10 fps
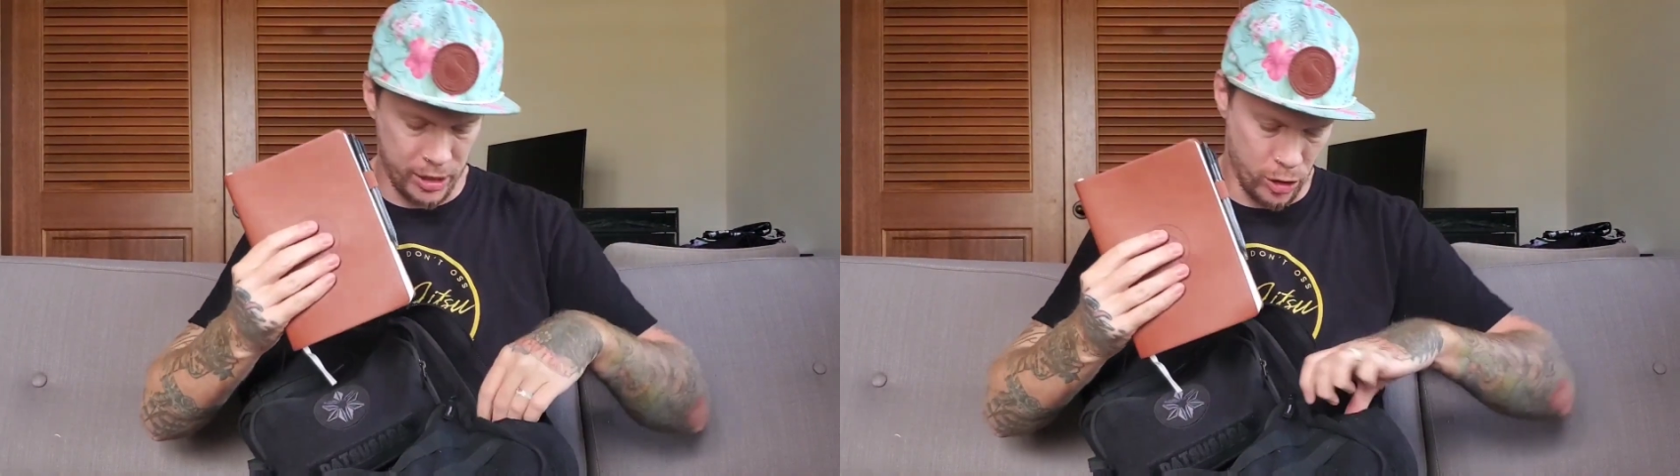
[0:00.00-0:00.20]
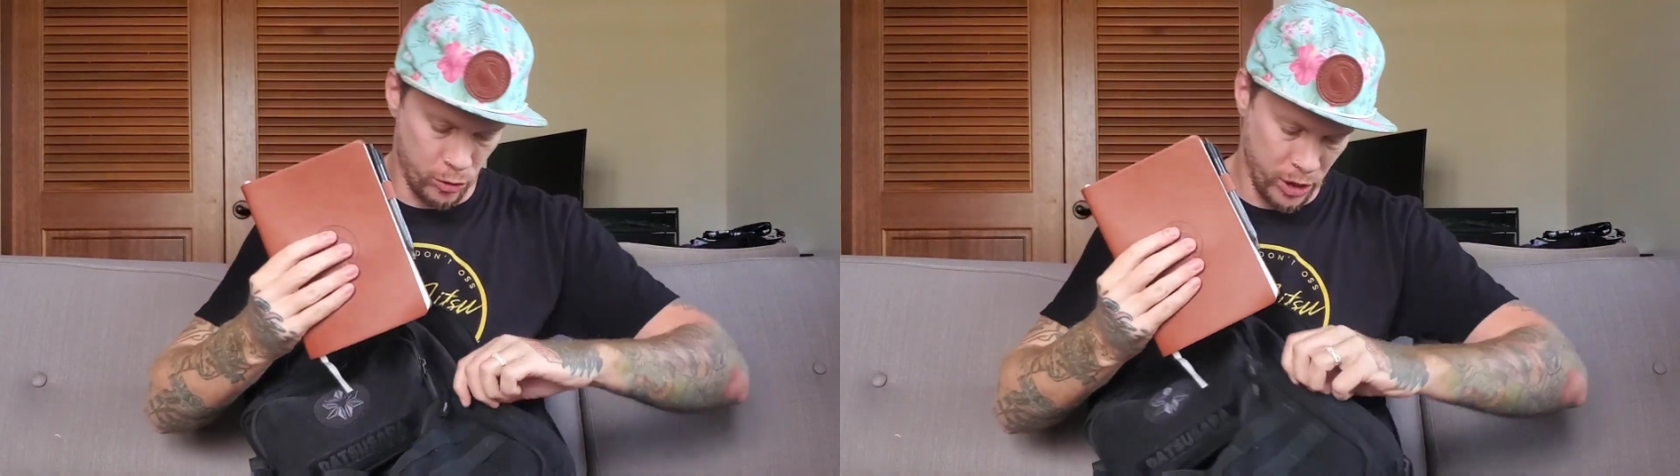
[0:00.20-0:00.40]

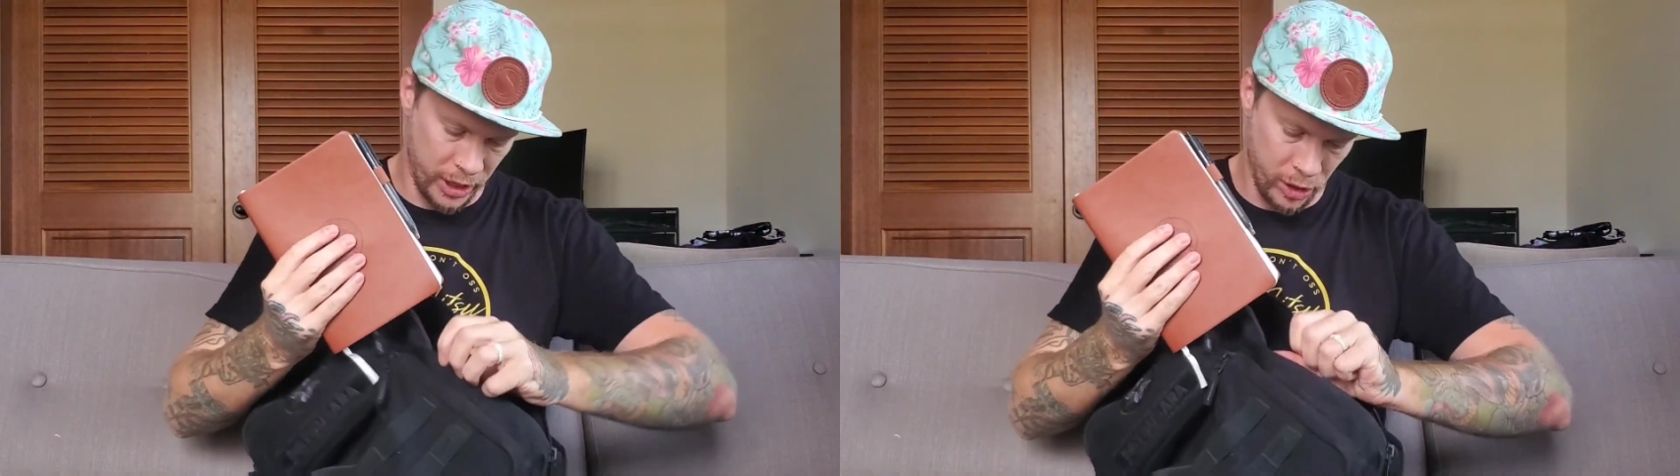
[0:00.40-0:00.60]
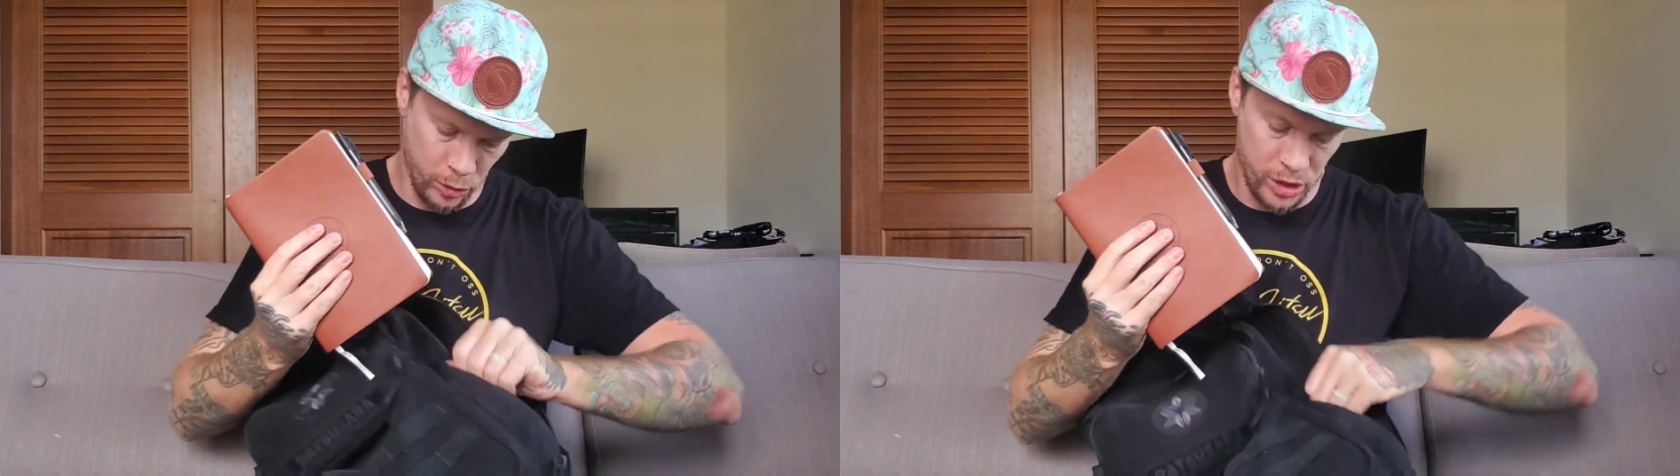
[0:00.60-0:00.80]
got its own
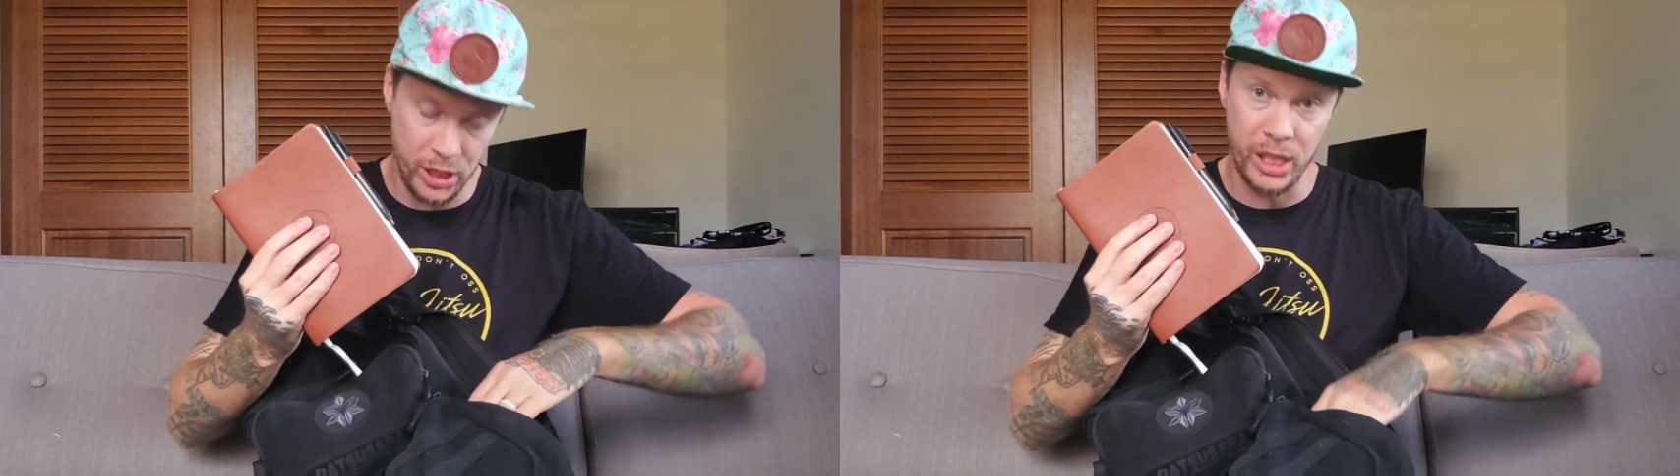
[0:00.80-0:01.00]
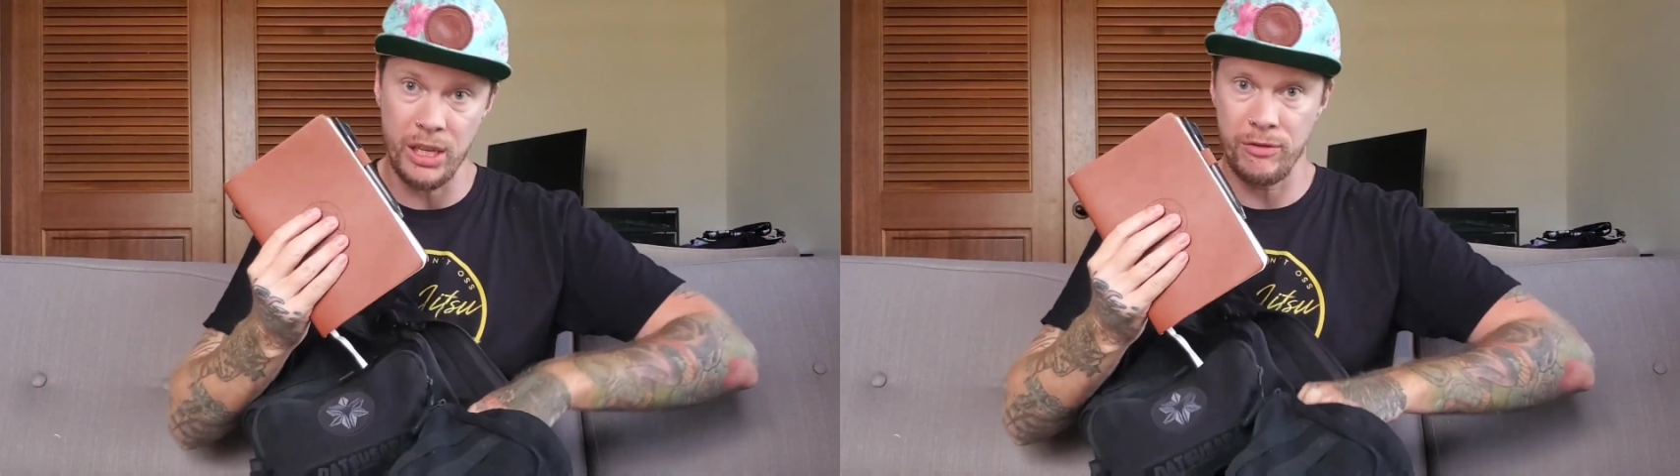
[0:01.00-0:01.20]
like little
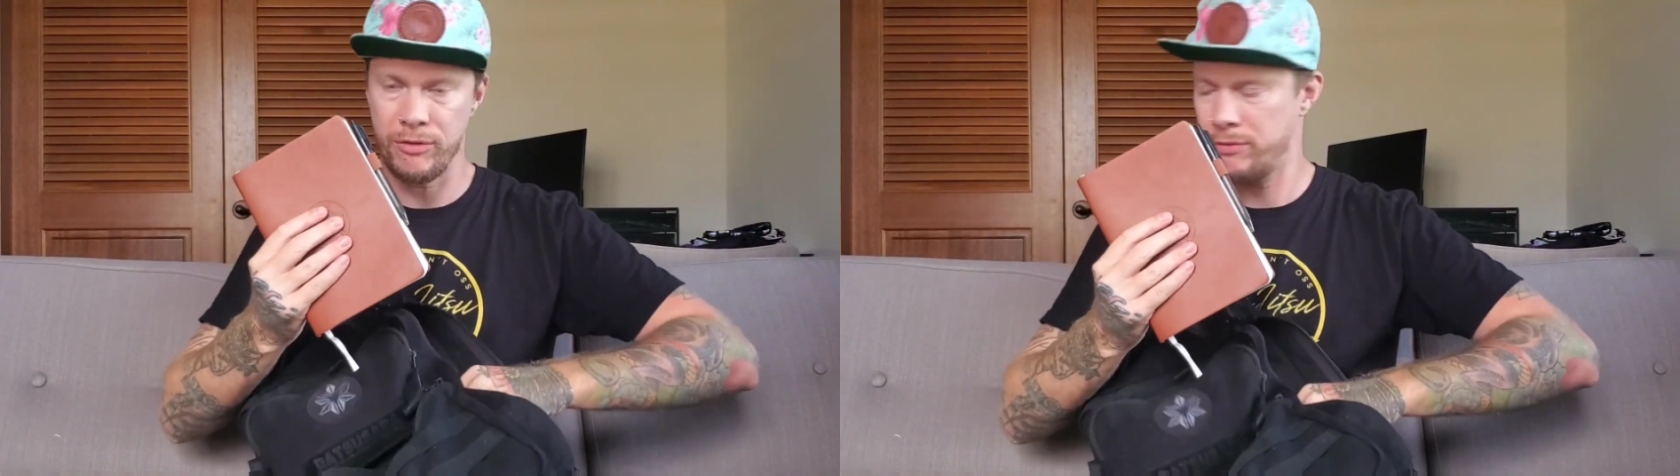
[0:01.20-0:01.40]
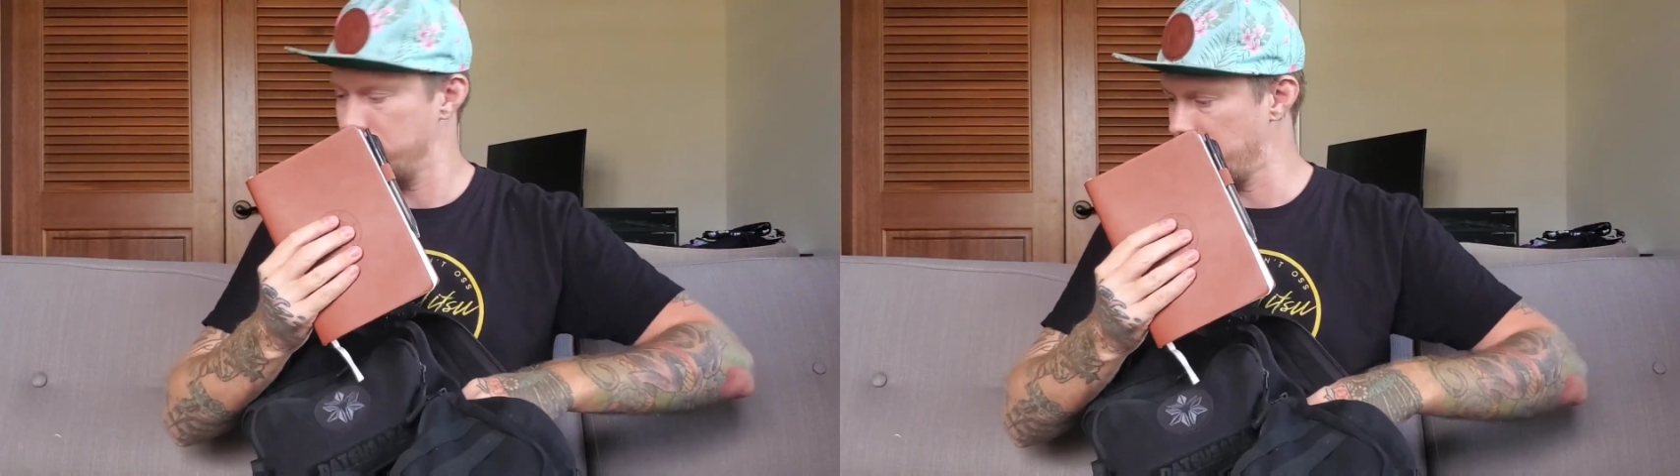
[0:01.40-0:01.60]
sleeve
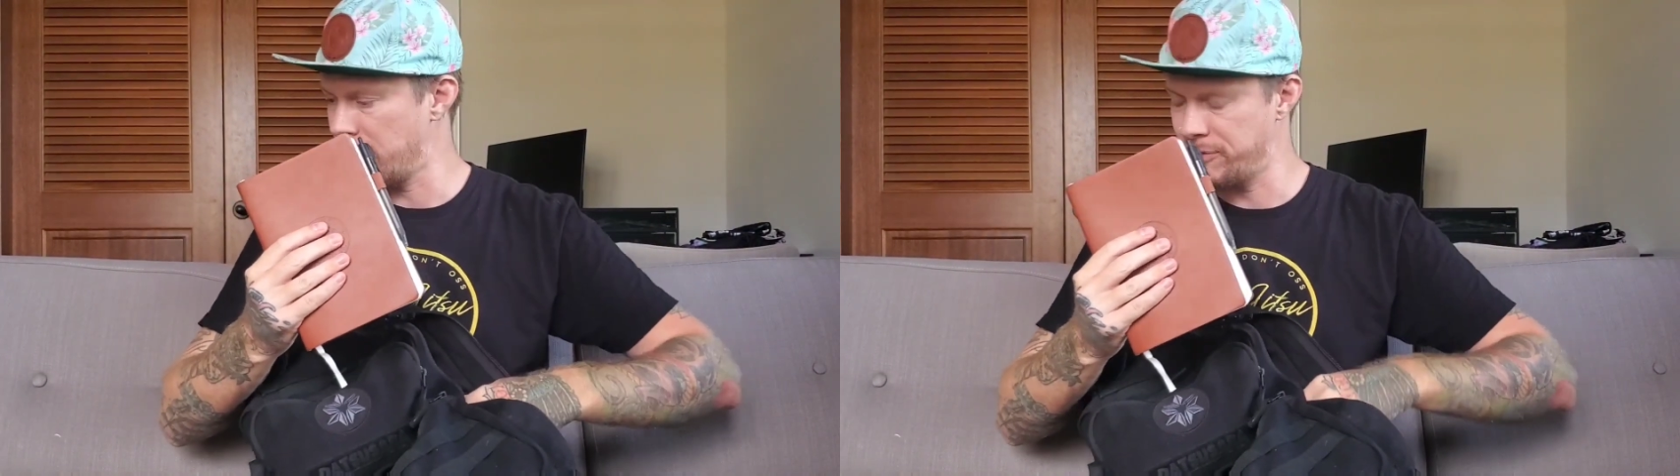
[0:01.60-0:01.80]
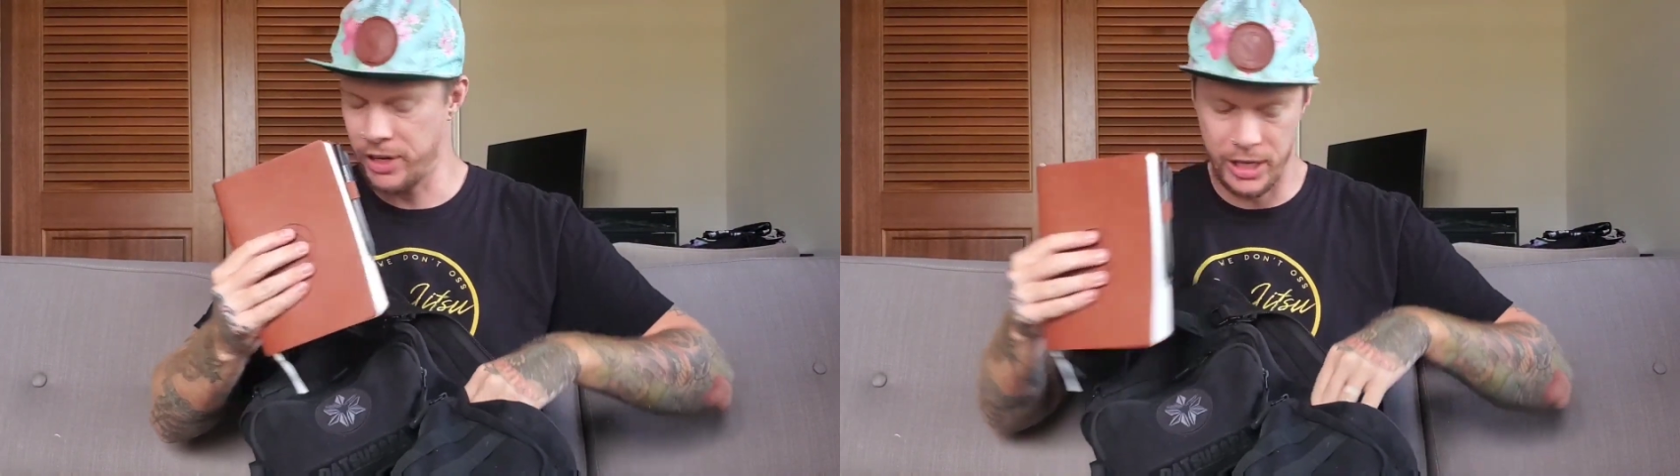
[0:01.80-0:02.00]

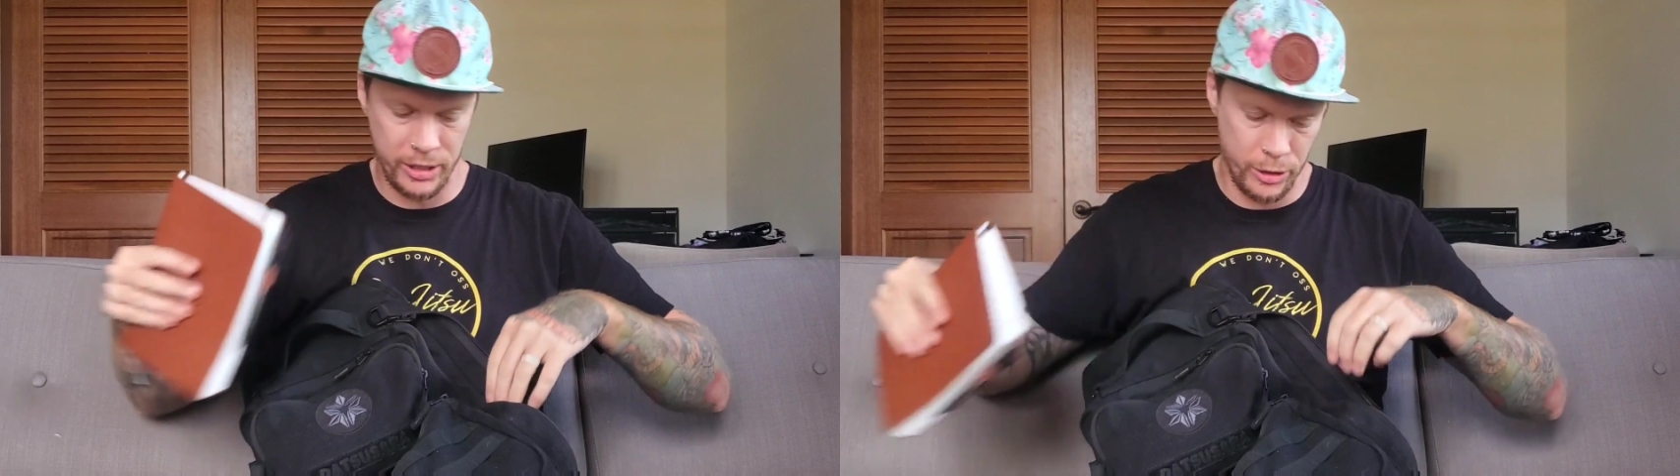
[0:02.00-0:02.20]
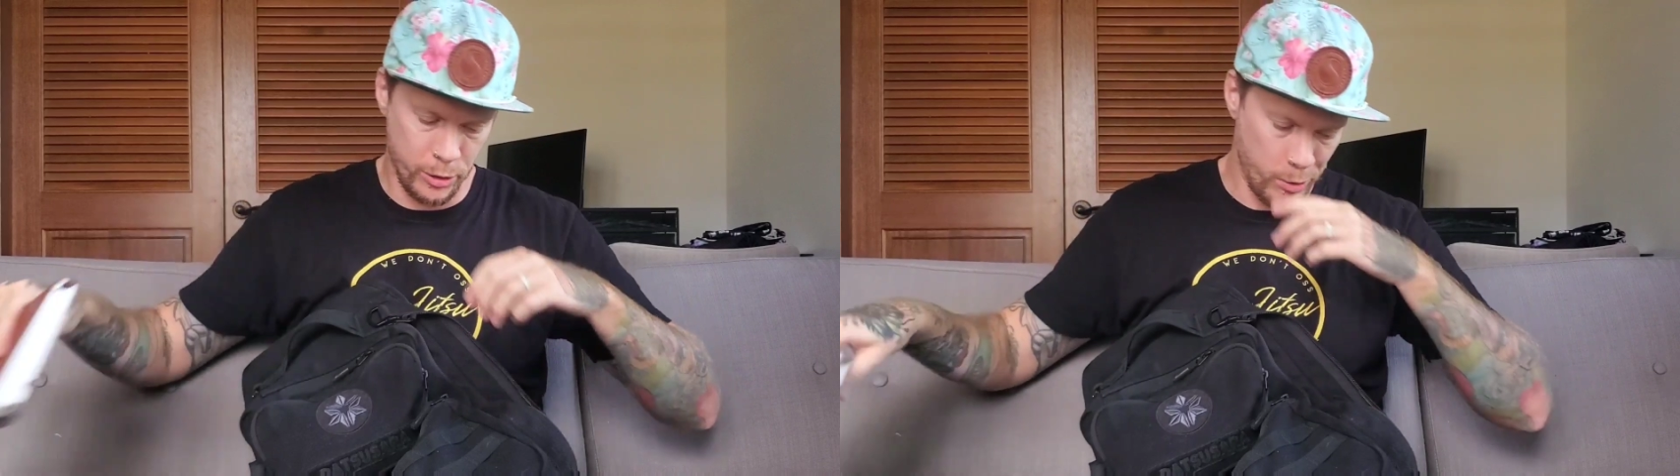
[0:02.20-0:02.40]
that I fit it
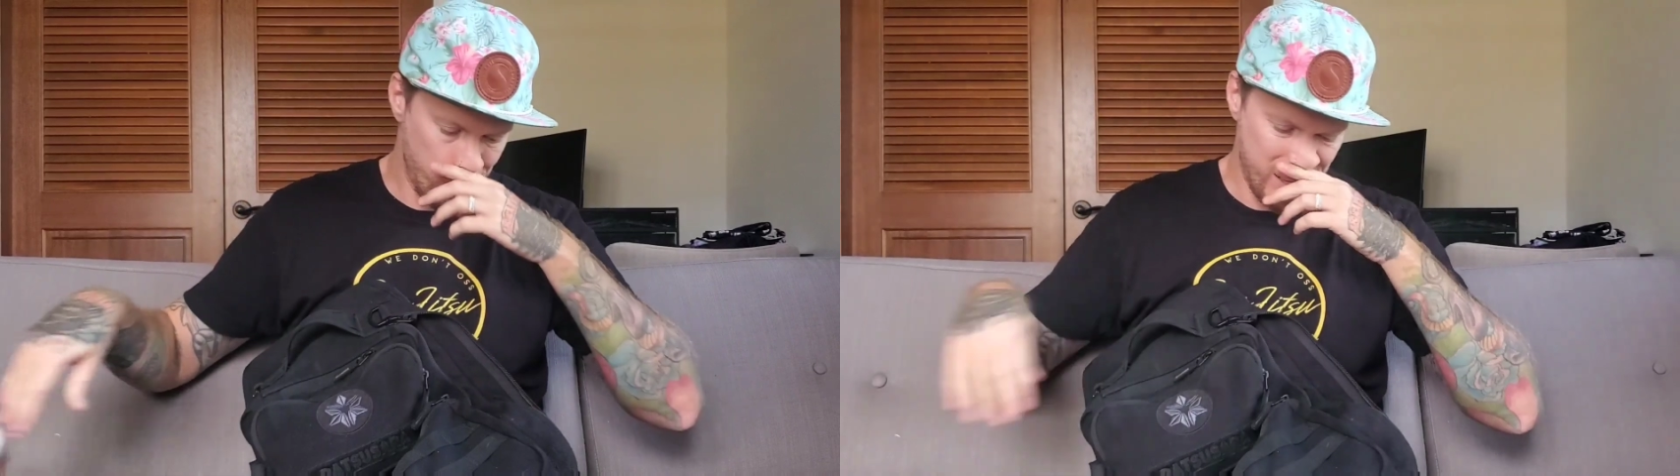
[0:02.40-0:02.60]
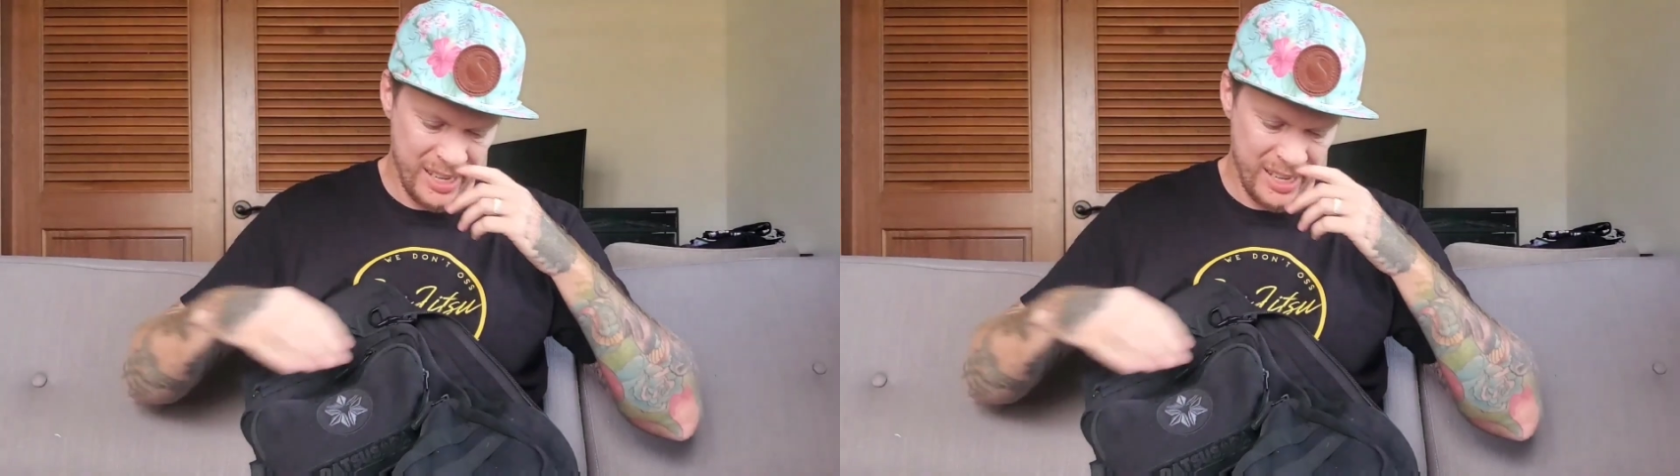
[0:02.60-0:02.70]
into.